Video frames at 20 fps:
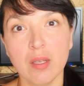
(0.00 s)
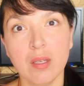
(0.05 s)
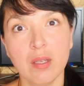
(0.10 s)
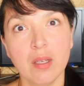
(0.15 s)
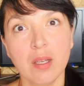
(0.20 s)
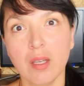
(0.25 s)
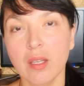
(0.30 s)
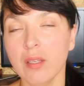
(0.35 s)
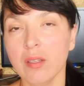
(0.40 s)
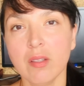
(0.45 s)

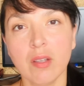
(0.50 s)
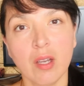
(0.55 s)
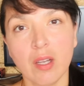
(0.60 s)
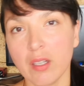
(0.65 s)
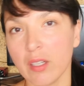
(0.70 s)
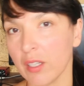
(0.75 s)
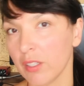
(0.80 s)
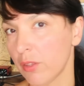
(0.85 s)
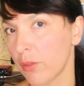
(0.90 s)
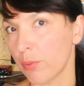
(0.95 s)
And I
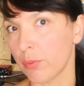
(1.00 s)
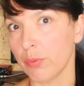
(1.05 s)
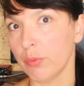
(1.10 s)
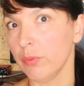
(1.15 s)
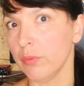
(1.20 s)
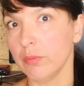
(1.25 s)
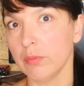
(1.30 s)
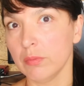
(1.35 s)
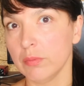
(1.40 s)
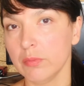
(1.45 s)
got
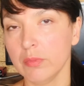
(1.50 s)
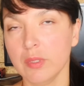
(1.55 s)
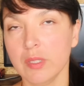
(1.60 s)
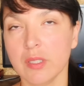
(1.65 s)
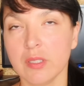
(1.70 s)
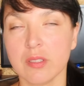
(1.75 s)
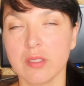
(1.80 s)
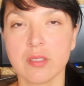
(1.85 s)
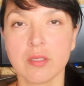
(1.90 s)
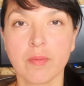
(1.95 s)
through
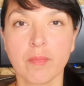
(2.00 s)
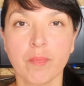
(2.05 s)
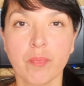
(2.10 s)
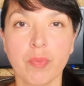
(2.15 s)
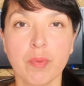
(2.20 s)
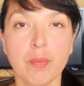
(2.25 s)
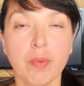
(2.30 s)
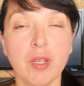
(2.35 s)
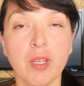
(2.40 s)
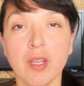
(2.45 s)
it.
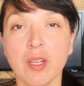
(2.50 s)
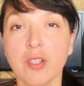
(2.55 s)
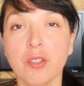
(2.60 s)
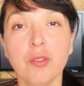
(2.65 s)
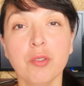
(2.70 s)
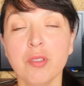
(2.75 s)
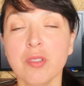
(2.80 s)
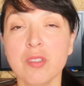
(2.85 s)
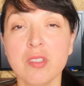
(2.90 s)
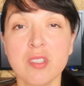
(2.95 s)
But I
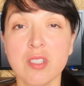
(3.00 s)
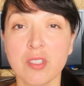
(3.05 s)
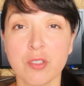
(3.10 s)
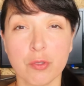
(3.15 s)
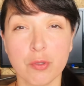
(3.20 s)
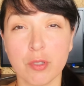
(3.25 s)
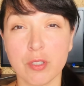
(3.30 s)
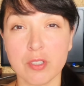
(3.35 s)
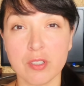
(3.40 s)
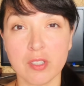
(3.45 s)
couldn't sit
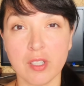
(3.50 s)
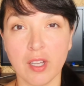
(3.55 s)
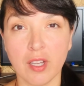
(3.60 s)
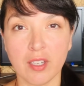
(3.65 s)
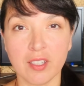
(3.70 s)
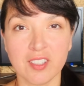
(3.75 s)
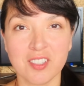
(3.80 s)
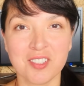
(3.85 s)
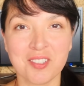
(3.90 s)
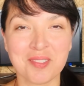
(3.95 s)
cross-legged.